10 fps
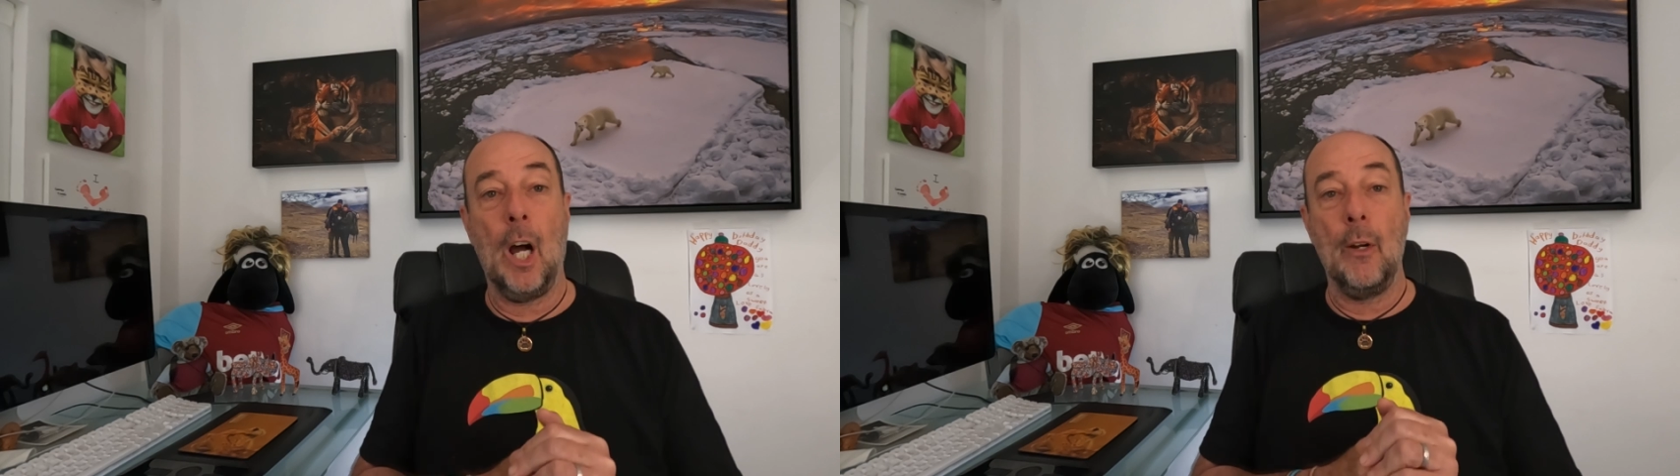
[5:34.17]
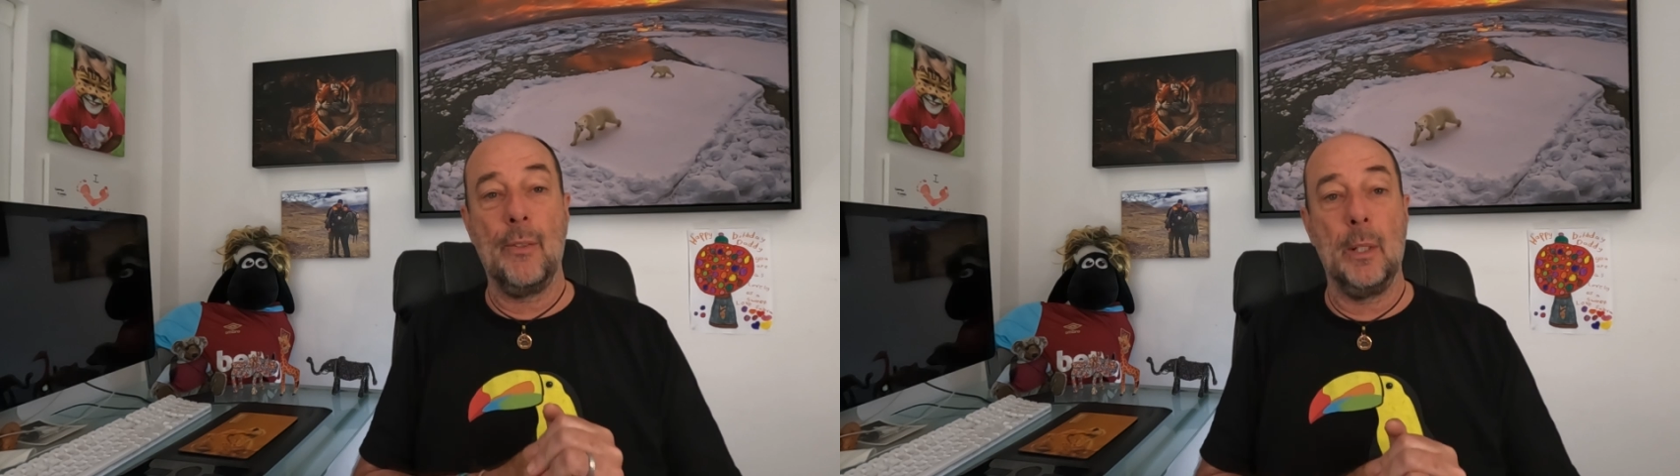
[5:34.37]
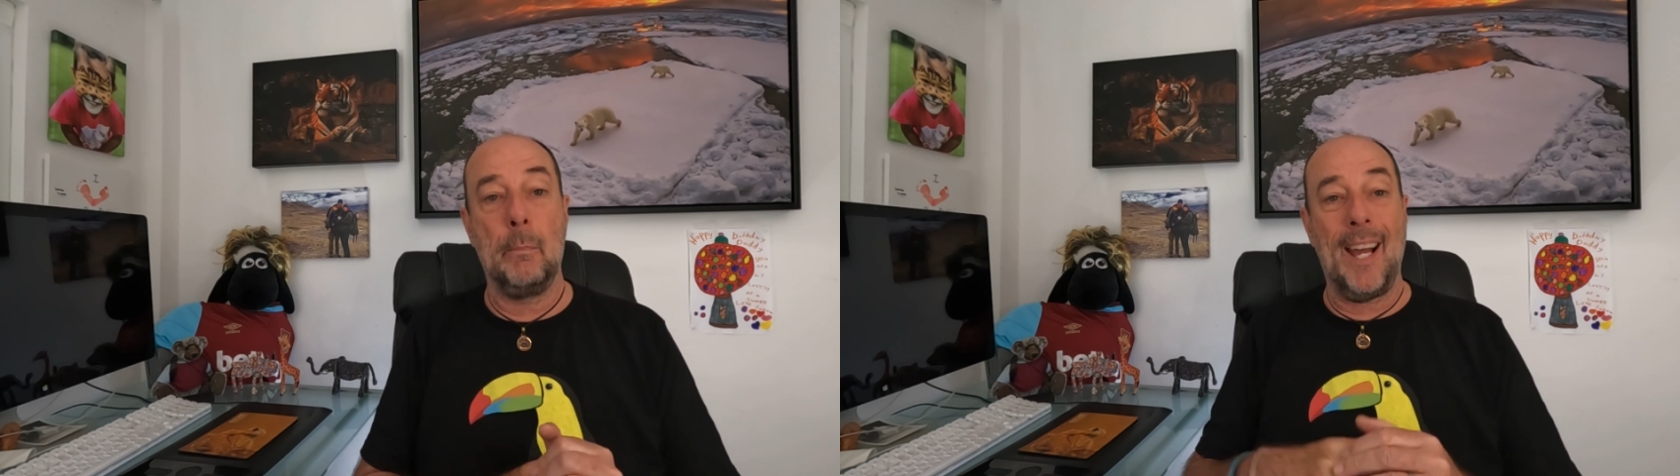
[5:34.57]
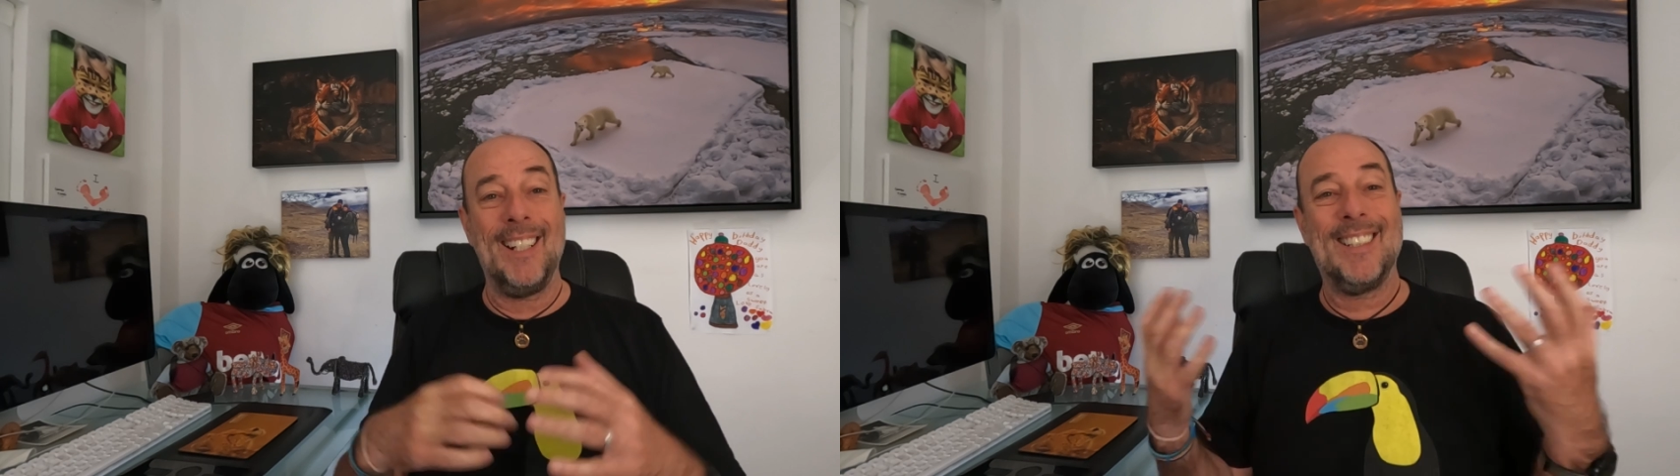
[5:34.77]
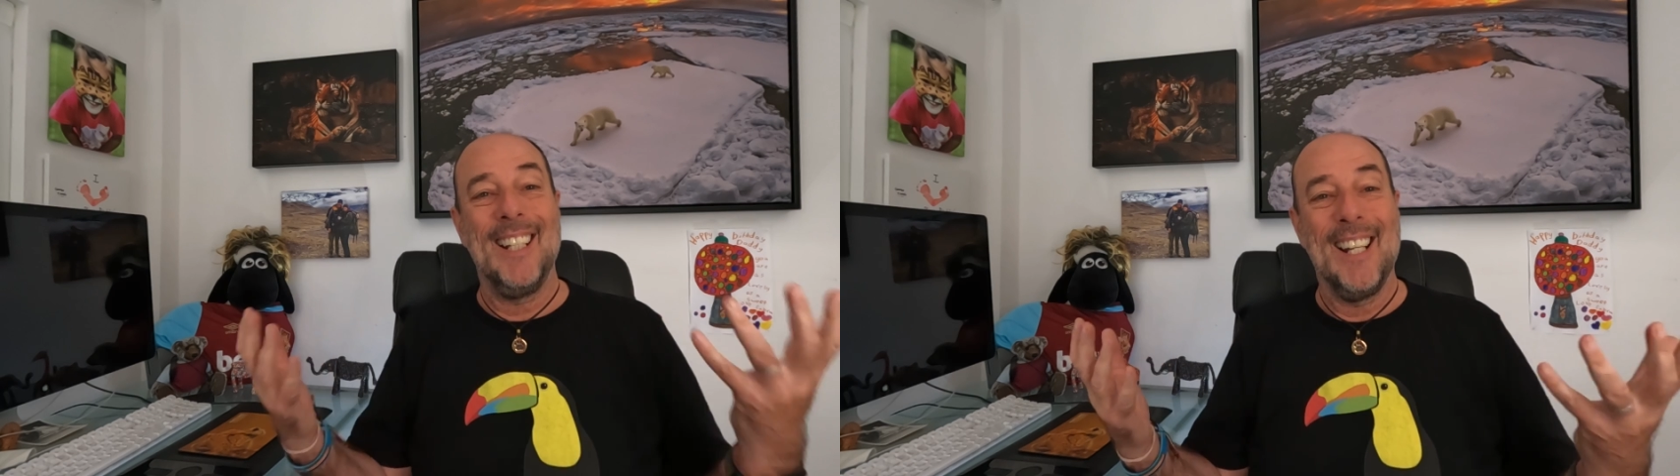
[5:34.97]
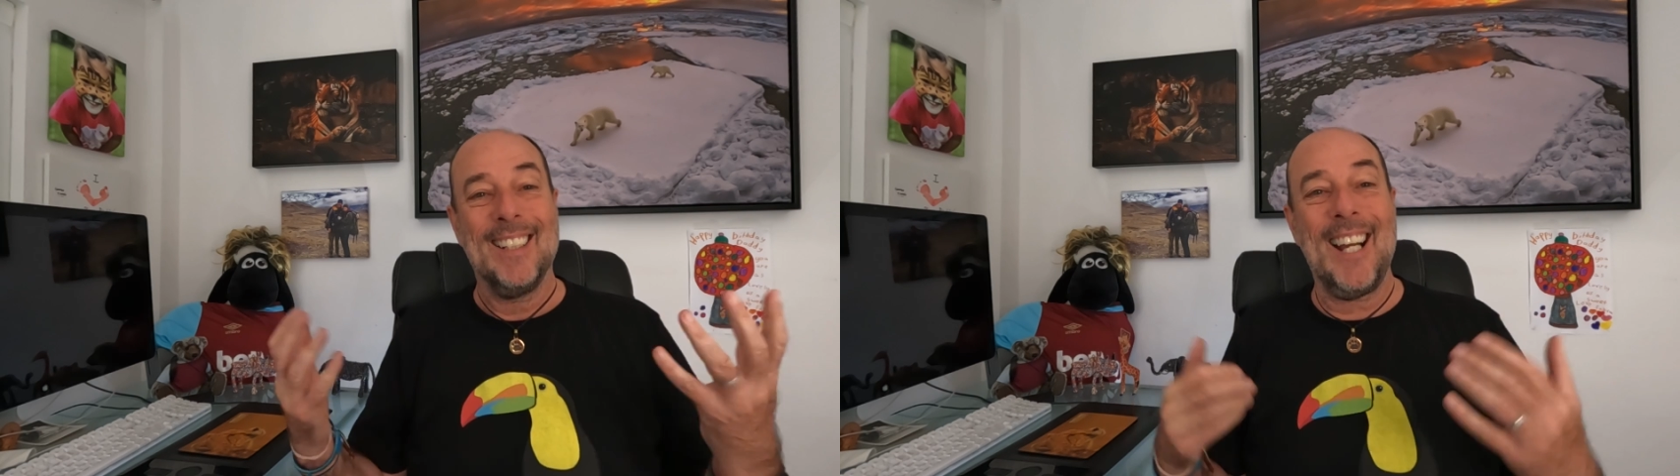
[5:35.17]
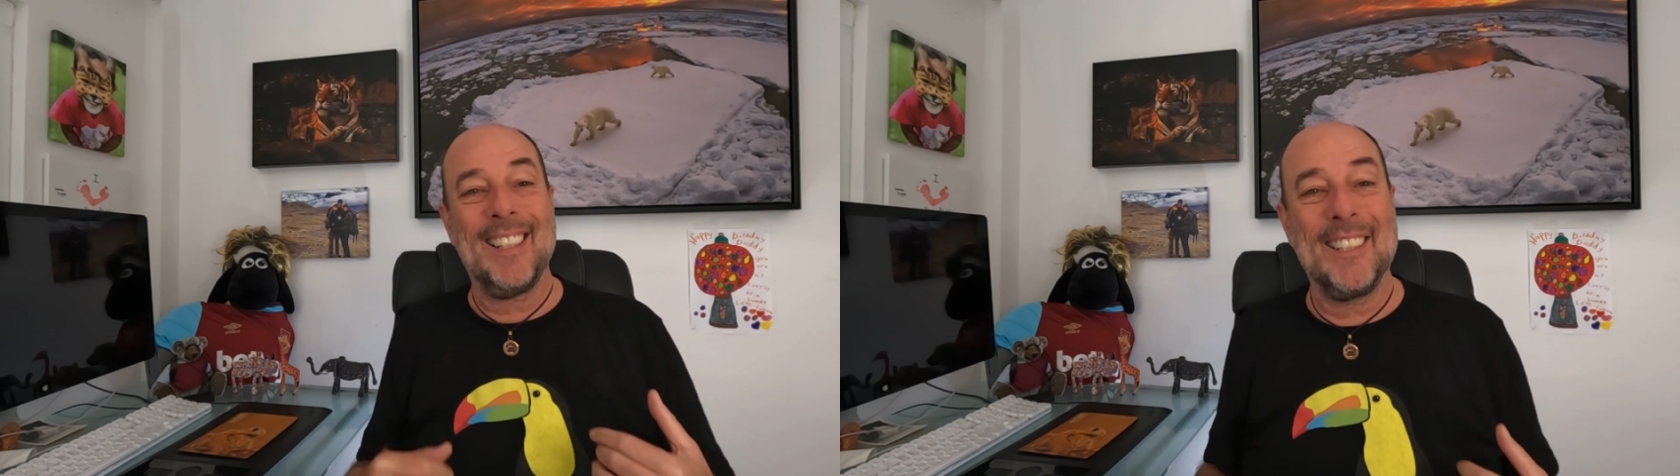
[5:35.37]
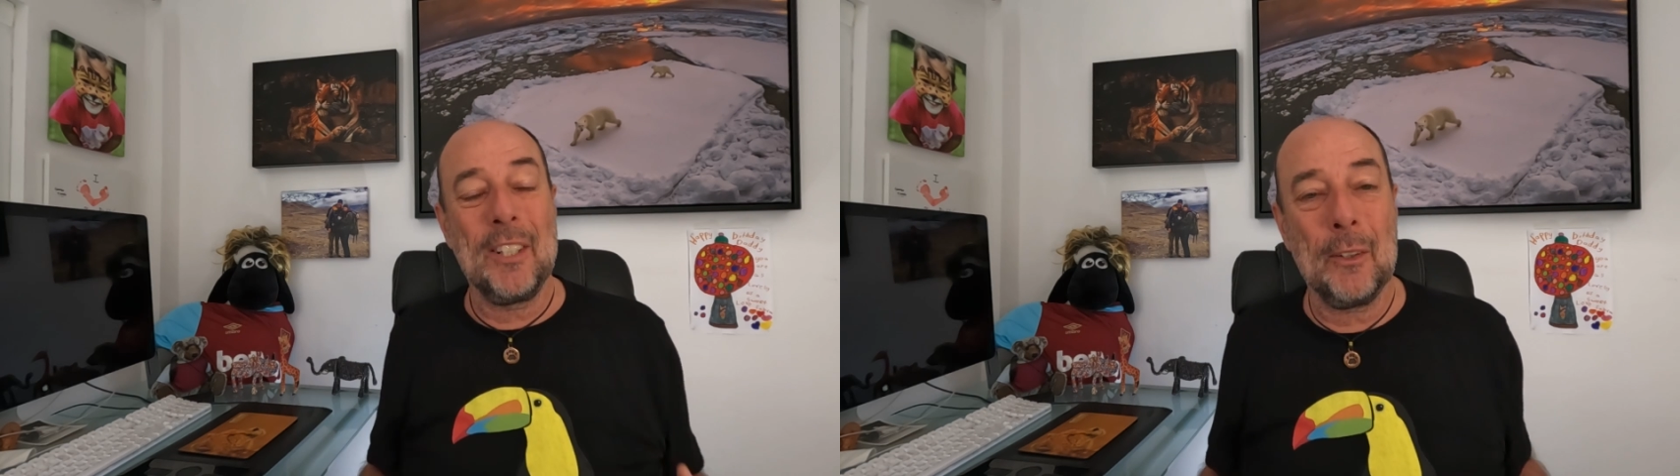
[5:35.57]
and hope for the best,
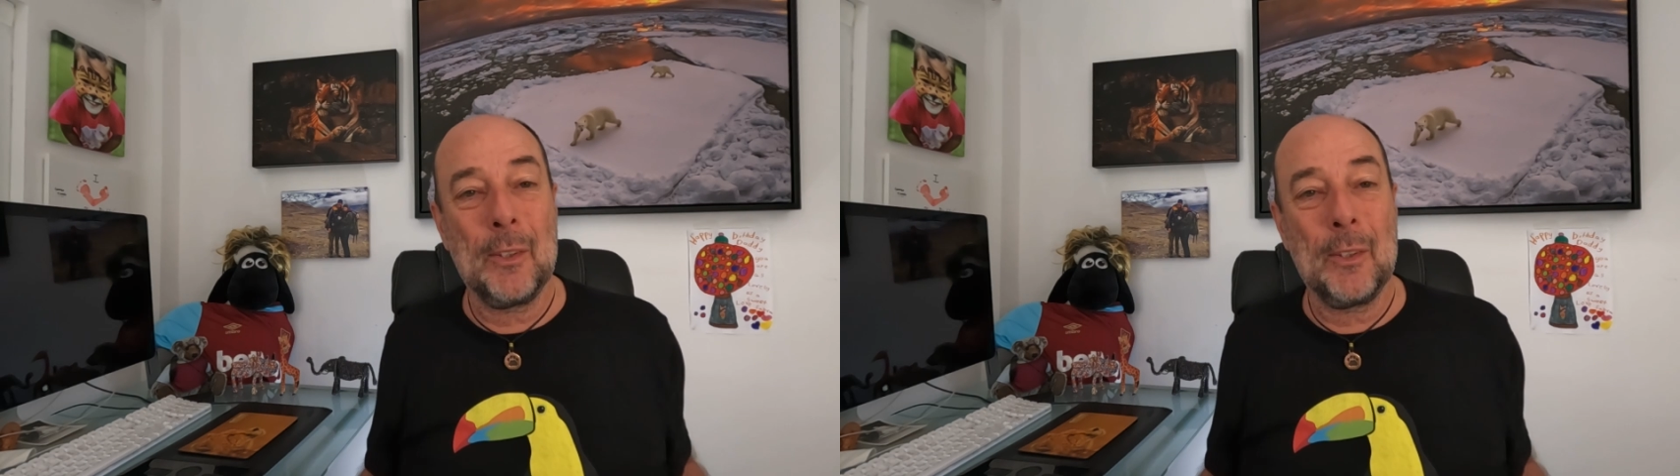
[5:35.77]
that's not